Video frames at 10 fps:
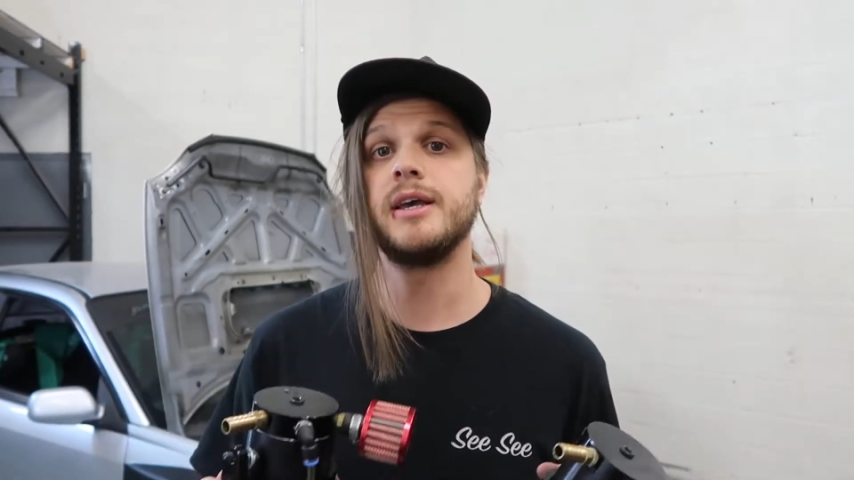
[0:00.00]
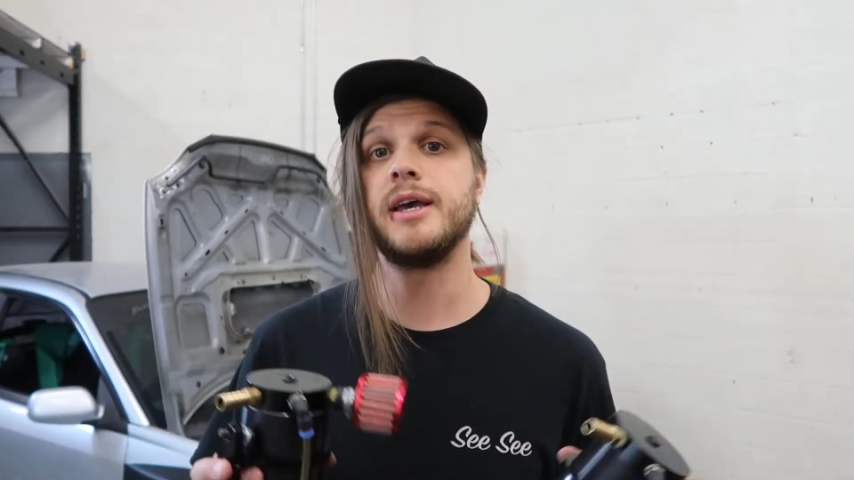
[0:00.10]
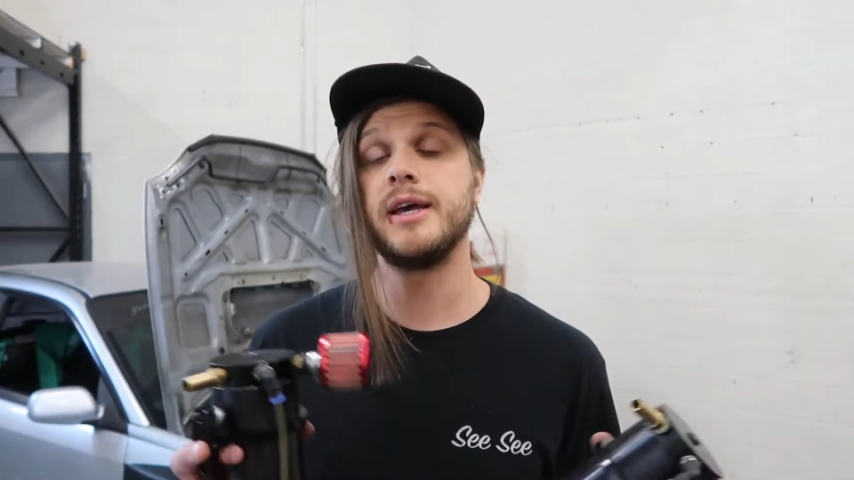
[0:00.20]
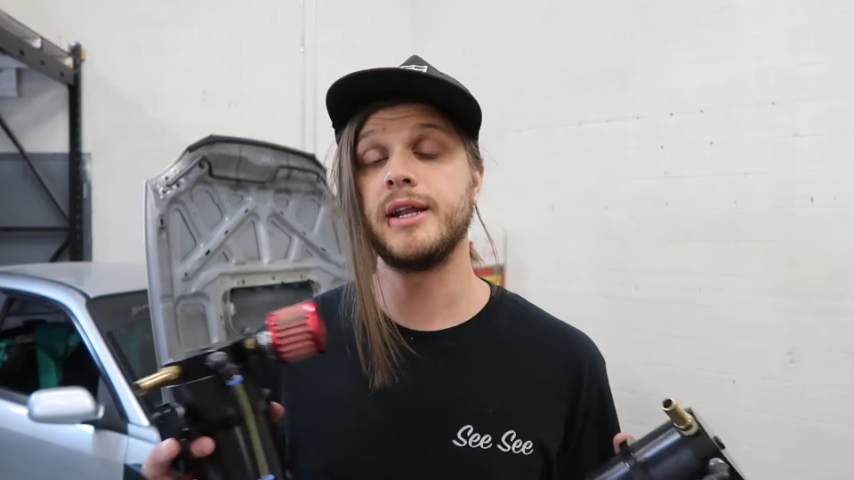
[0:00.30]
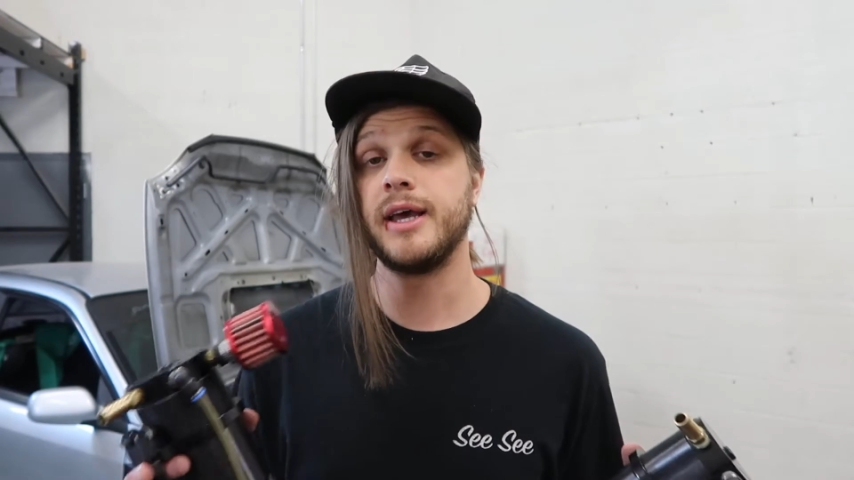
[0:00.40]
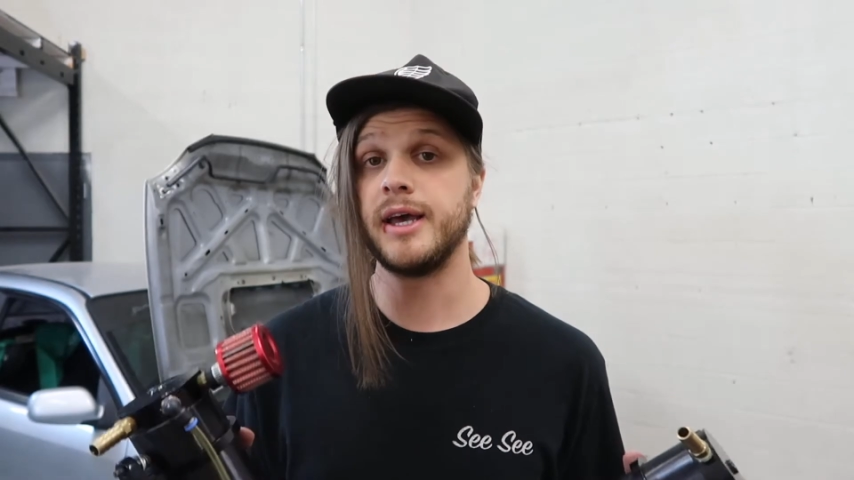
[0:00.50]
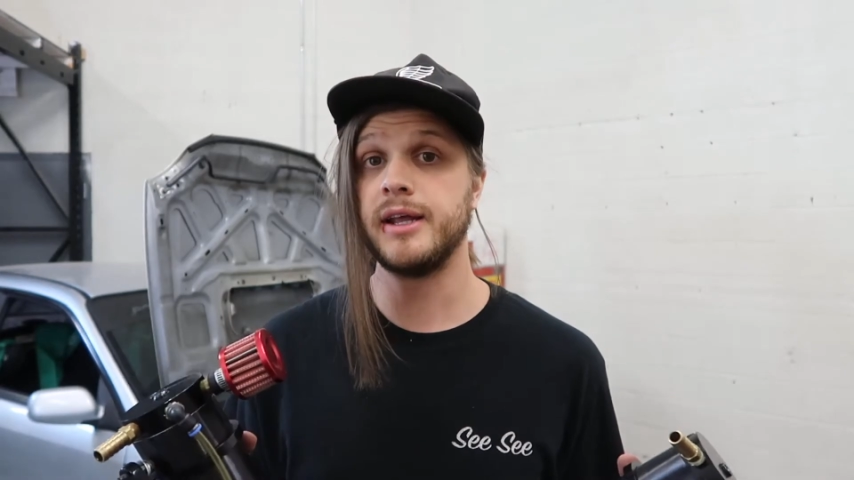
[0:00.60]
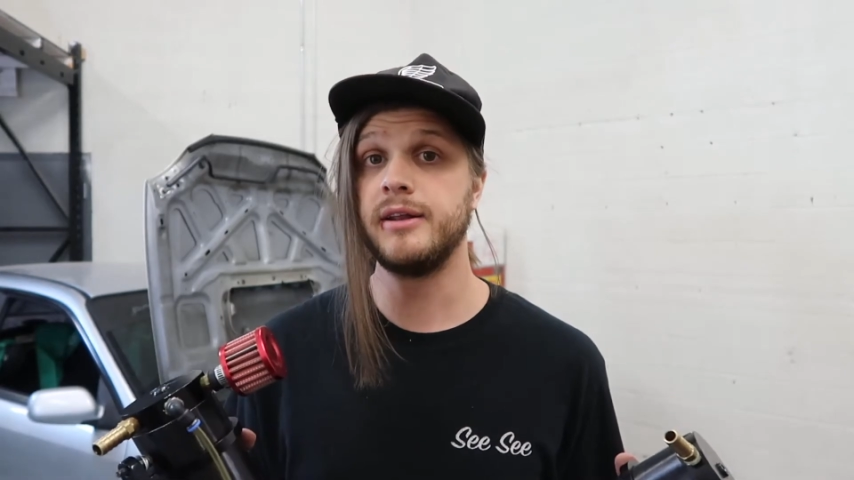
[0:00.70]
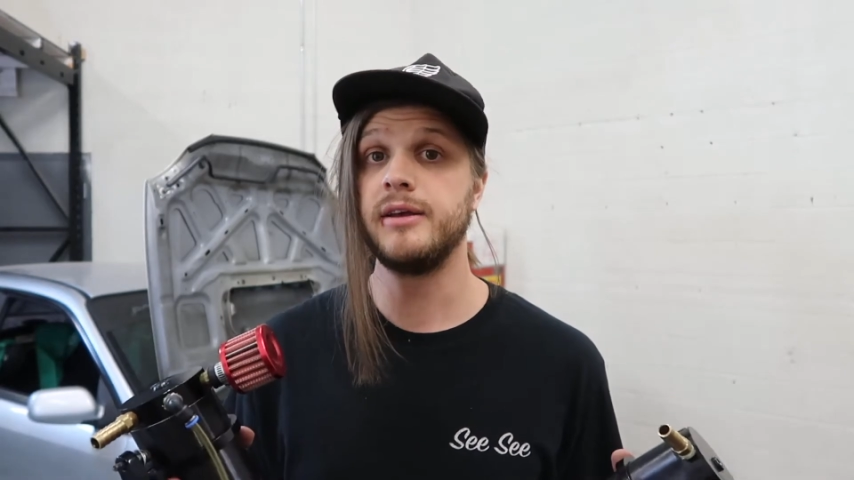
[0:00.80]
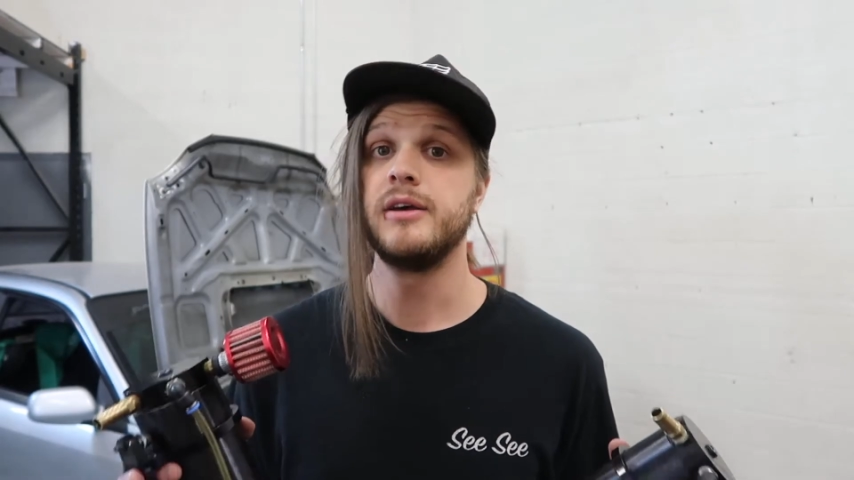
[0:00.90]
and
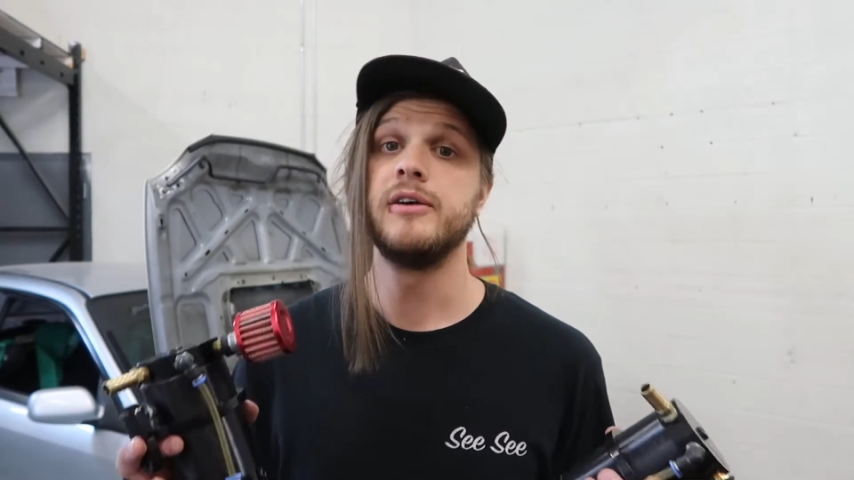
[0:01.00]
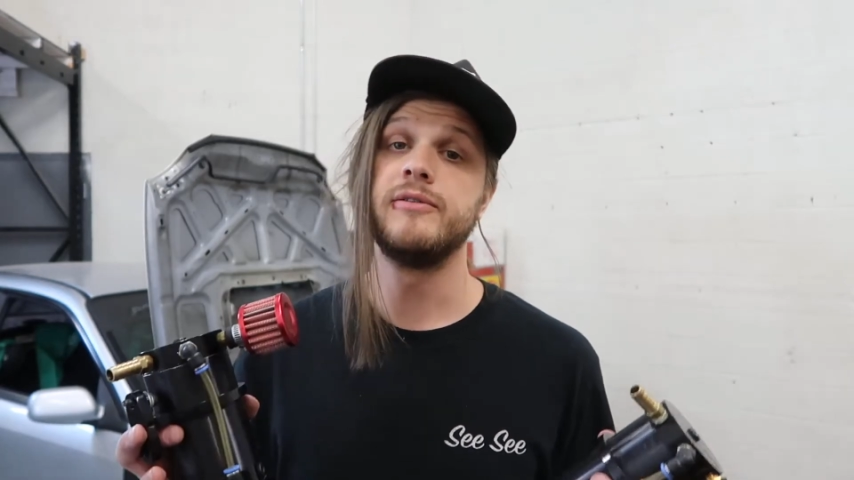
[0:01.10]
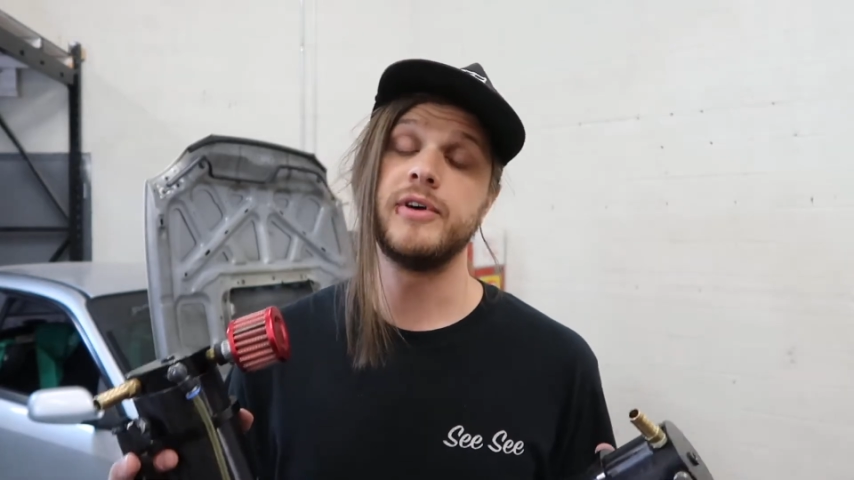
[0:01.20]
head